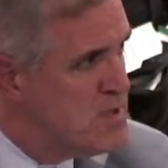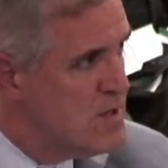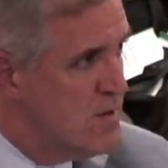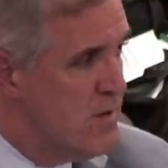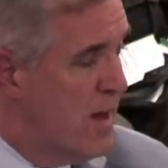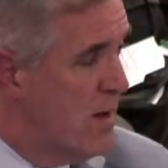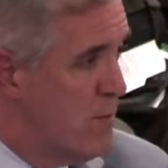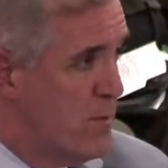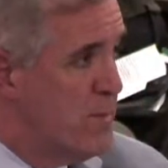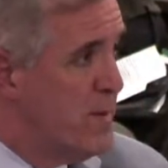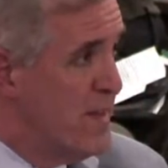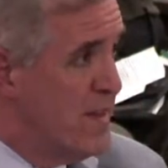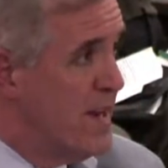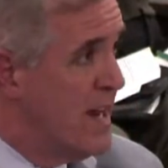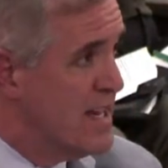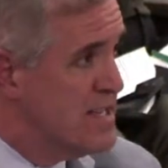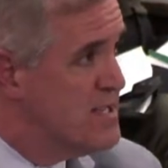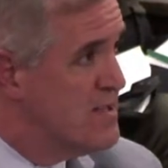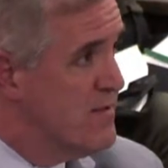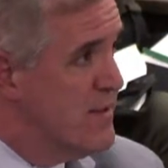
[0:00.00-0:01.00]
So that would be the
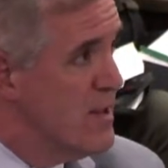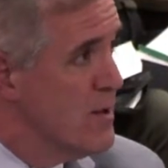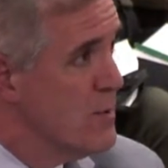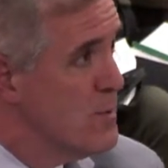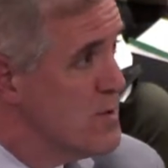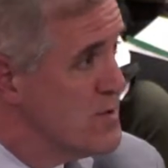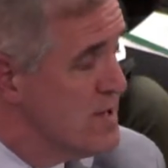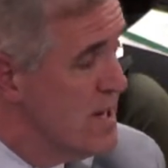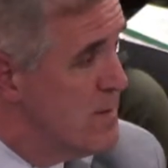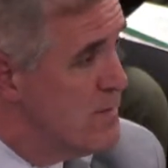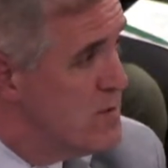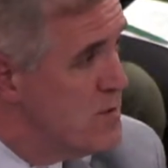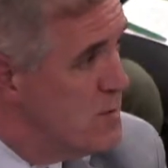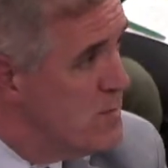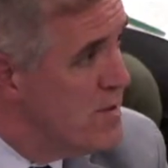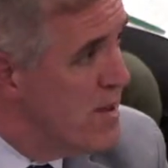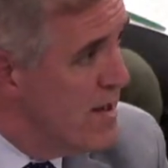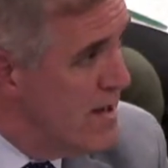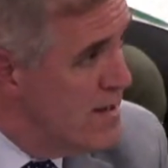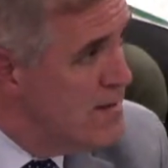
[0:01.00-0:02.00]
next available time to
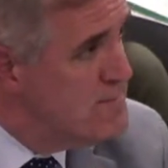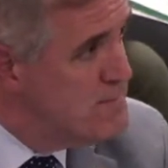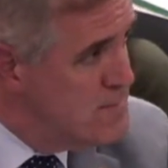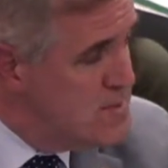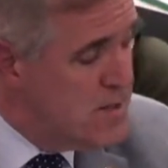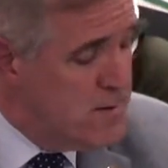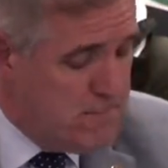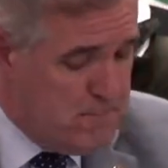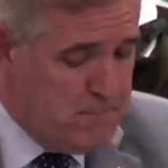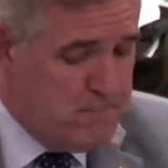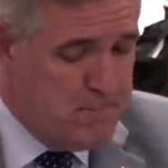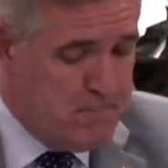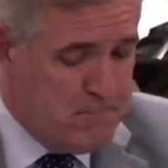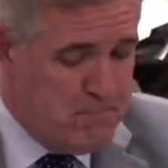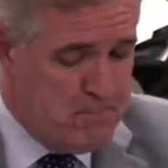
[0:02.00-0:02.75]
apply it. So.